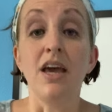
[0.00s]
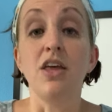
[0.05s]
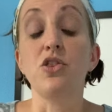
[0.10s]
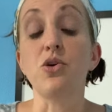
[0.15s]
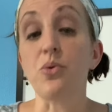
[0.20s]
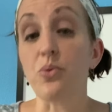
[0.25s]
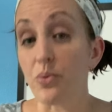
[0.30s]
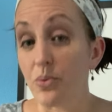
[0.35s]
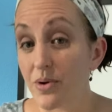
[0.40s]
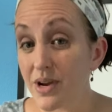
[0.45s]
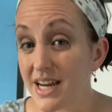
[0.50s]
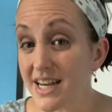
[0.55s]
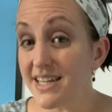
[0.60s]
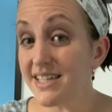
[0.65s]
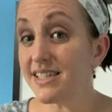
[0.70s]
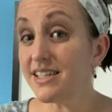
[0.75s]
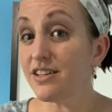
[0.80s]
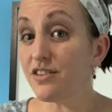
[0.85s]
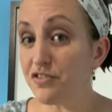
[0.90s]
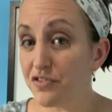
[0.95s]
The
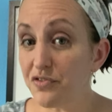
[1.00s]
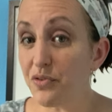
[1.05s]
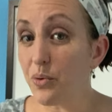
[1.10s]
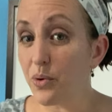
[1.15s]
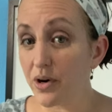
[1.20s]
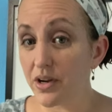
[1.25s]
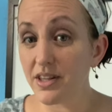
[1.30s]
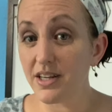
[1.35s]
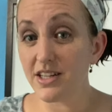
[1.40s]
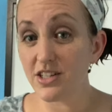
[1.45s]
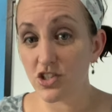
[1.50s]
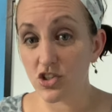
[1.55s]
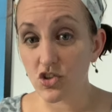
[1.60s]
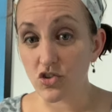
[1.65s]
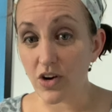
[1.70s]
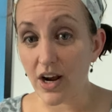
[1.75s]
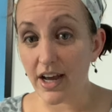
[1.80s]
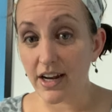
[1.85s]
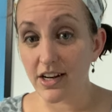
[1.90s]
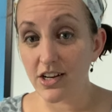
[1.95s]
reason for these
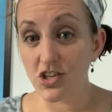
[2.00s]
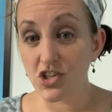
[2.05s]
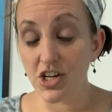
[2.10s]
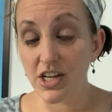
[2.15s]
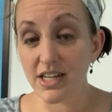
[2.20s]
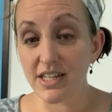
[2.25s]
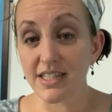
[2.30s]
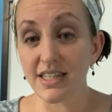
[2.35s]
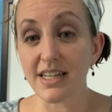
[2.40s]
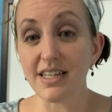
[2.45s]
strategies